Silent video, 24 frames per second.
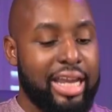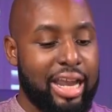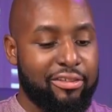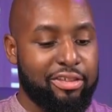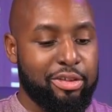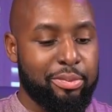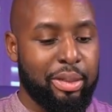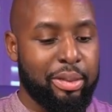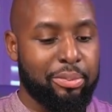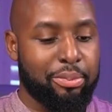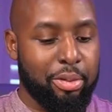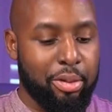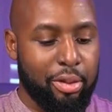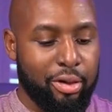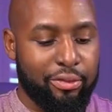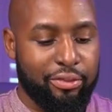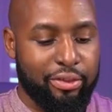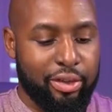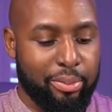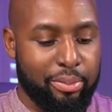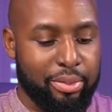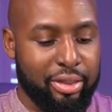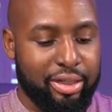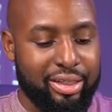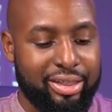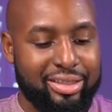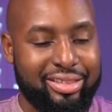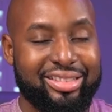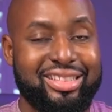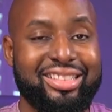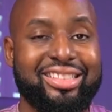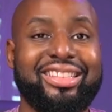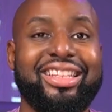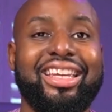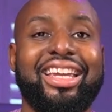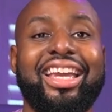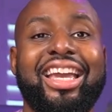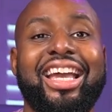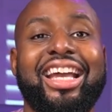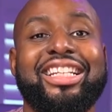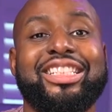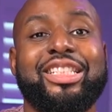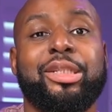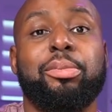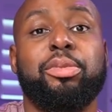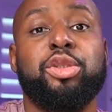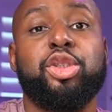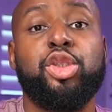have to be perfect because this thing
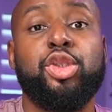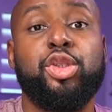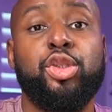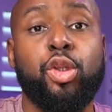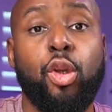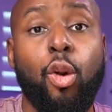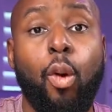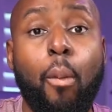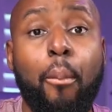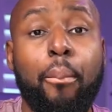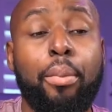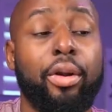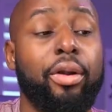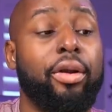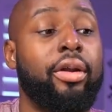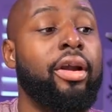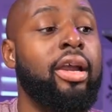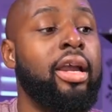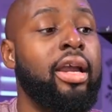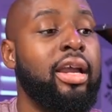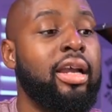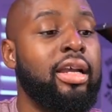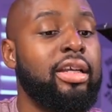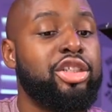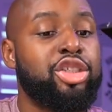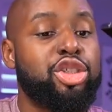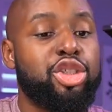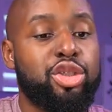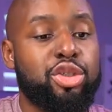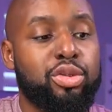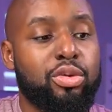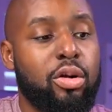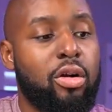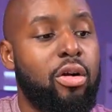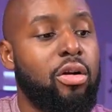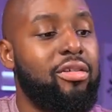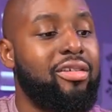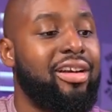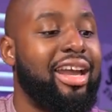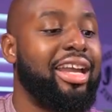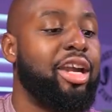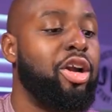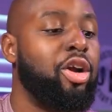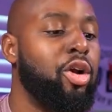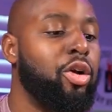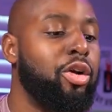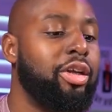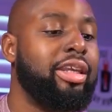has some super strong
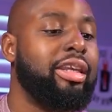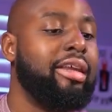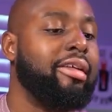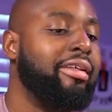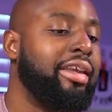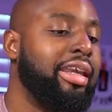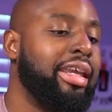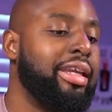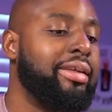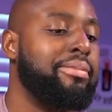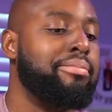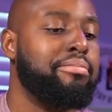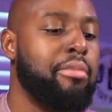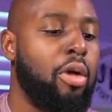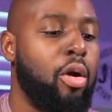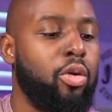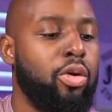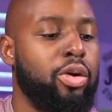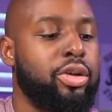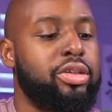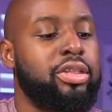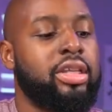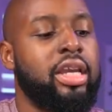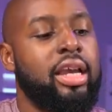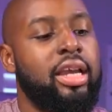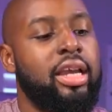like Herculean motors.